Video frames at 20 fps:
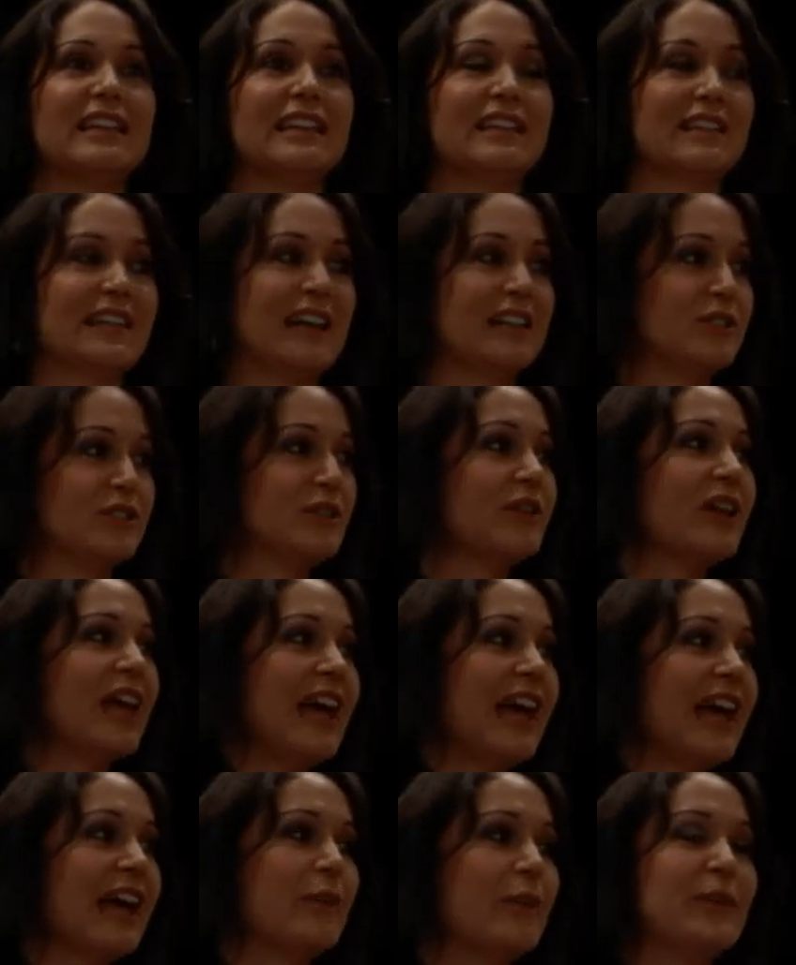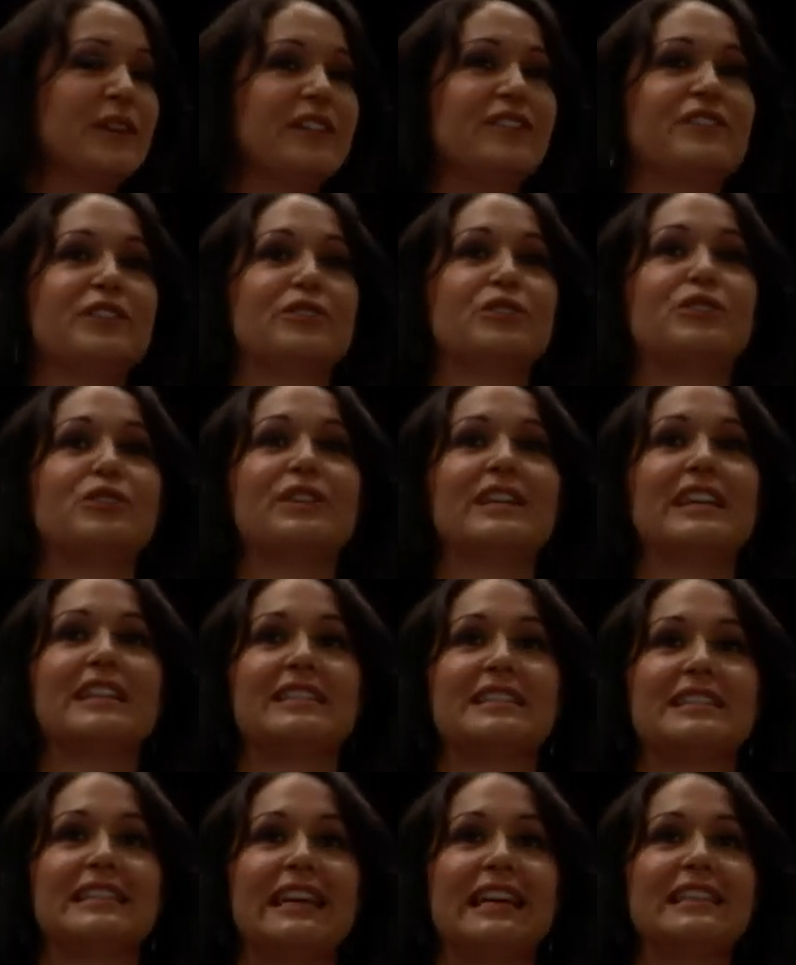that's okay. But if they're doing it
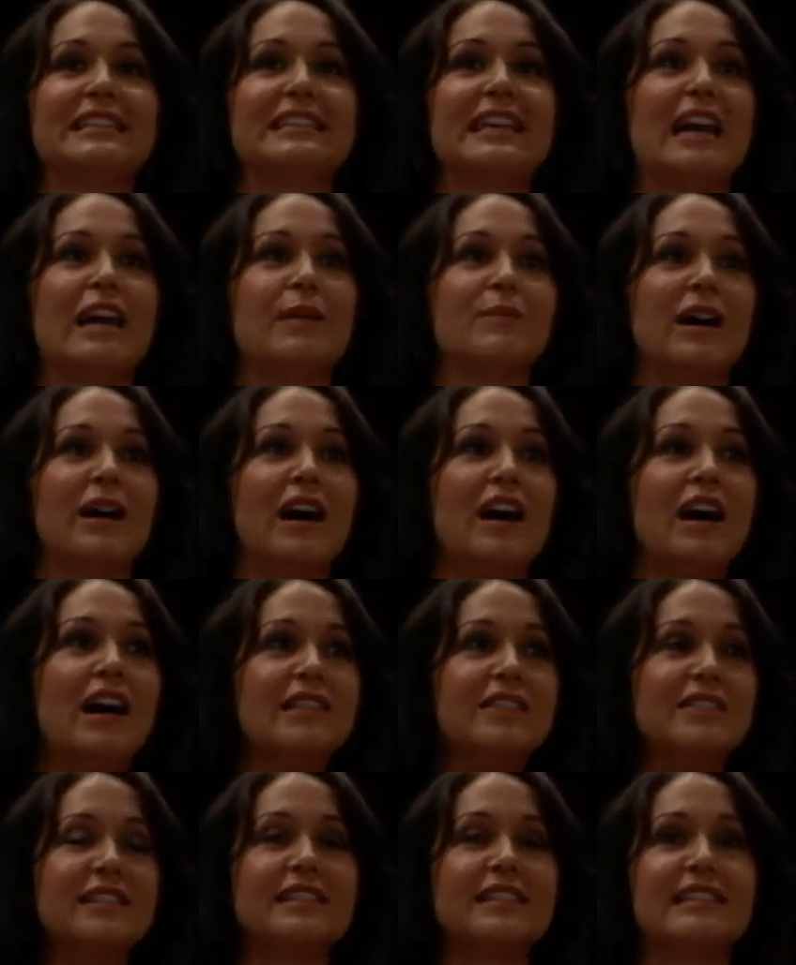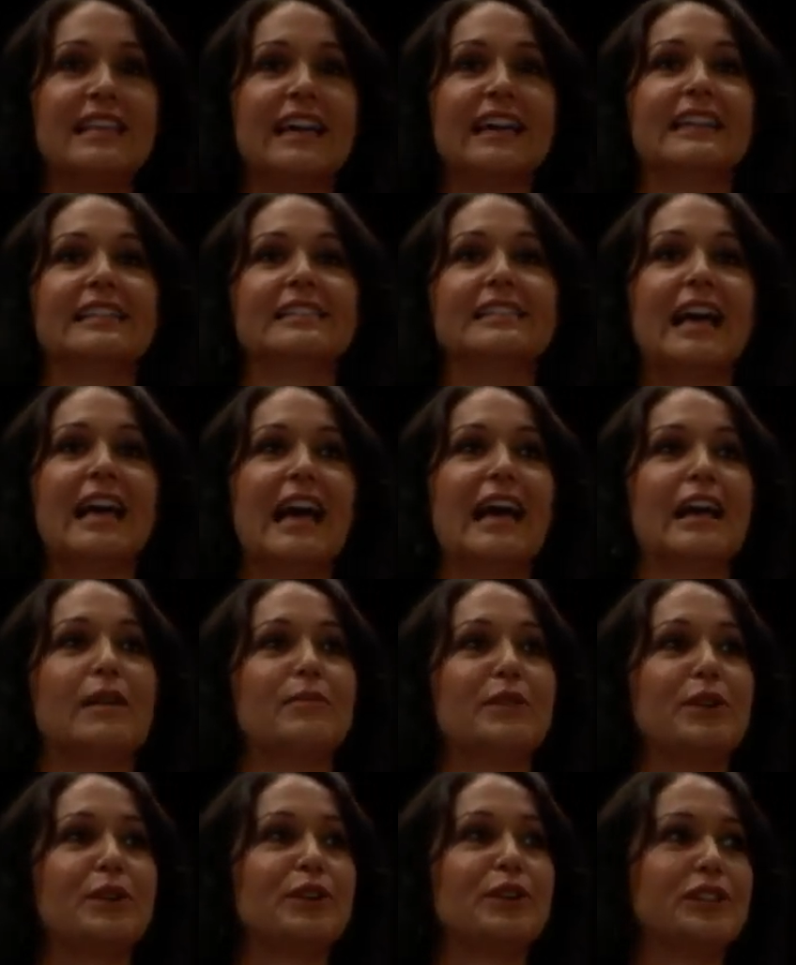the second time, on the second
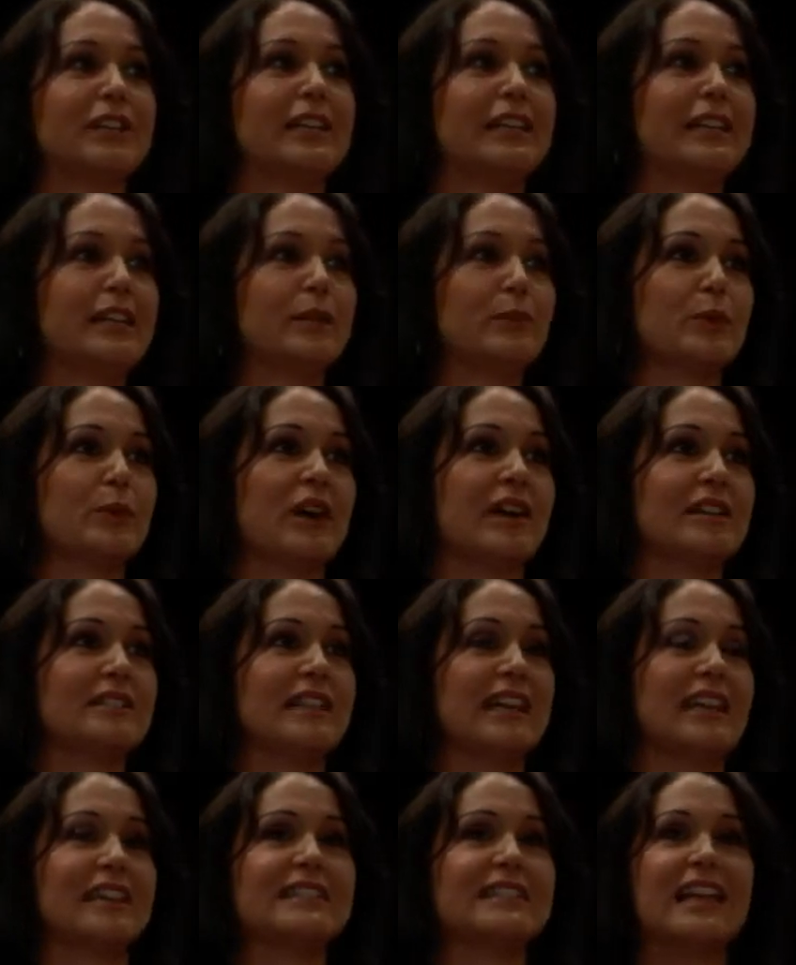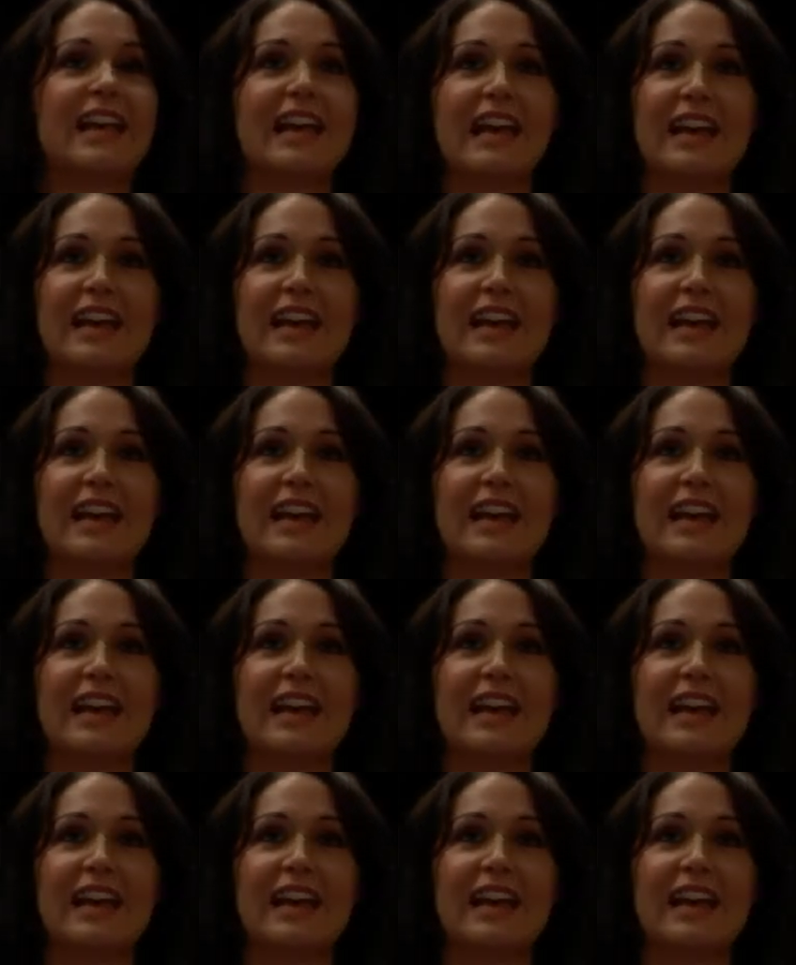time, they're creating a process.